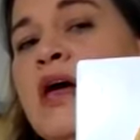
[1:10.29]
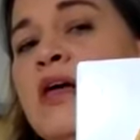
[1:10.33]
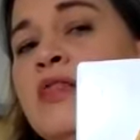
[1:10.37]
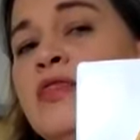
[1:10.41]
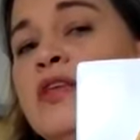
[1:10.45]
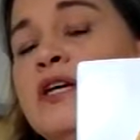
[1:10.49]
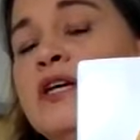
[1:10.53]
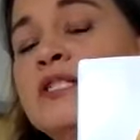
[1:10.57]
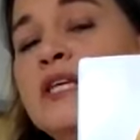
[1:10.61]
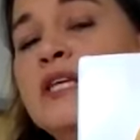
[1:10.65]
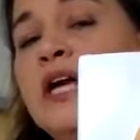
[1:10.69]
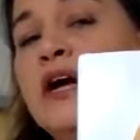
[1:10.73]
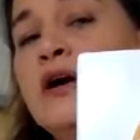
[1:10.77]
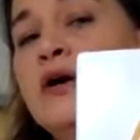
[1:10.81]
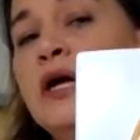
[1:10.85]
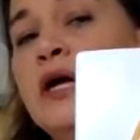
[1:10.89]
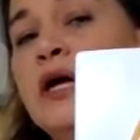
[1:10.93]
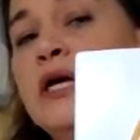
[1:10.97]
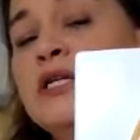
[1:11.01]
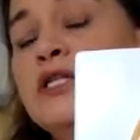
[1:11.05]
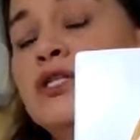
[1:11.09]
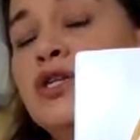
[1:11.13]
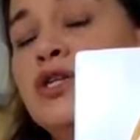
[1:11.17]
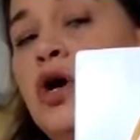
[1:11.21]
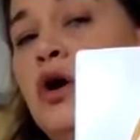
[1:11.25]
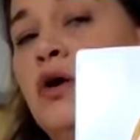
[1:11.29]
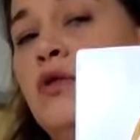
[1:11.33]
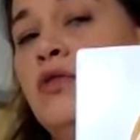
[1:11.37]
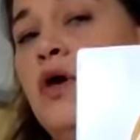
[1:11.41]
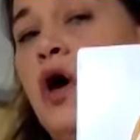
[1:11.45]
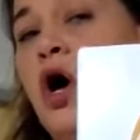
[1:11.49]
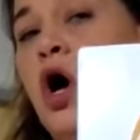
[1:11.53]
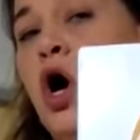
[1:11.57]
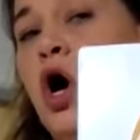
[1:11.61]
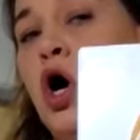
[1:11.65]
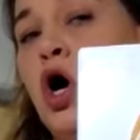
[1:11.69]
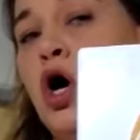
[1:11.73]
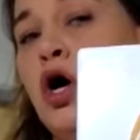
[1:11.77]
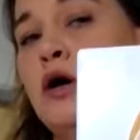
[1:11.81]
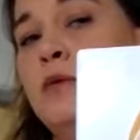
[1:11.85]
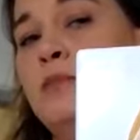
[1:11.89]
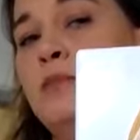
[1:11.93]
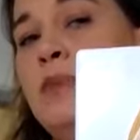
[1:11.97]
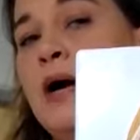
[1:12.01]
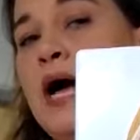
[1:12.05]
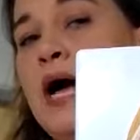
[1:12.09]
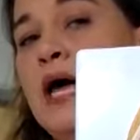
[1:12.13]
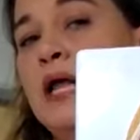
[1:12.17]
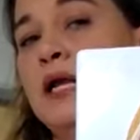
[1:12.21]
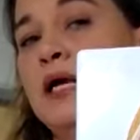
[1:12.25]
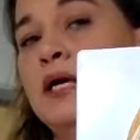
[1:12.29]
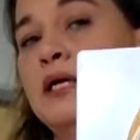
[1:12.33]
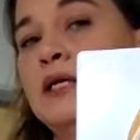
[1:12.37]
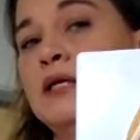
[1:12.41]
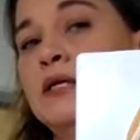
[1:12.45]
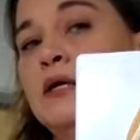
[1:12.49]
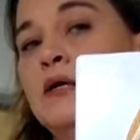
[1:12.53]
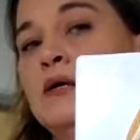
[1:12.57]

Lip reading: This area is called the hard palate